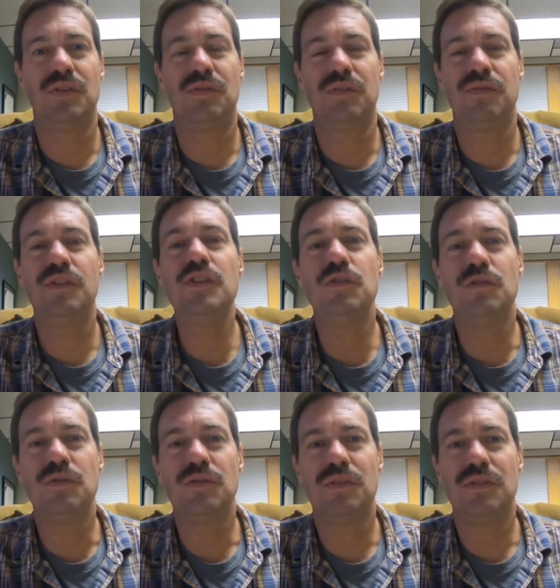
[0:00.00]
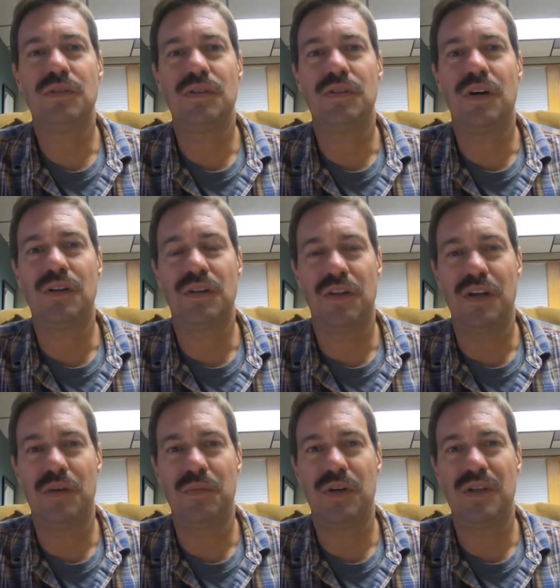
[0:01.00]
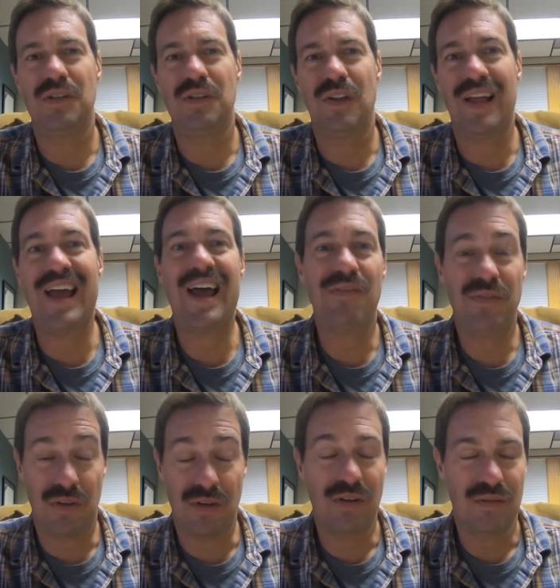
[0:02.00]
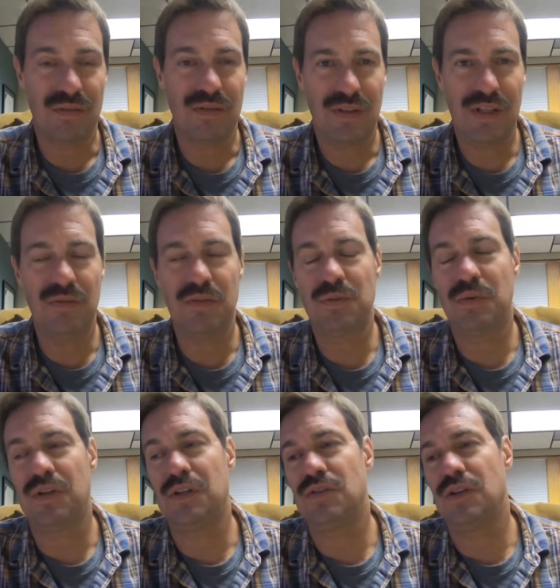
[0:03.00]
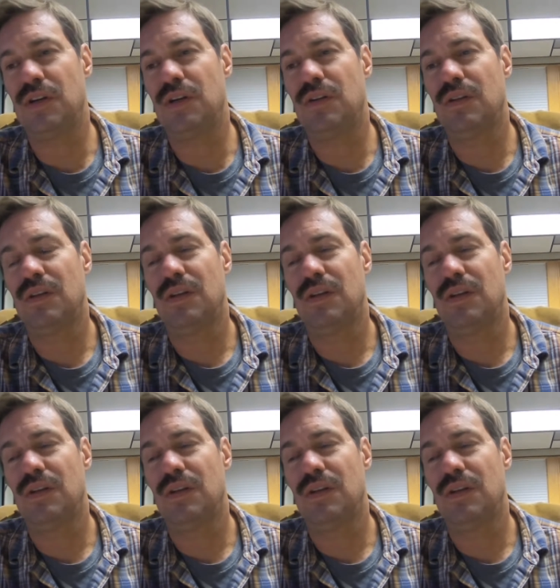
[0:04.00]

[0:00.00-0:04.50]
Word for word: refused to talk to them until after he was put in jail.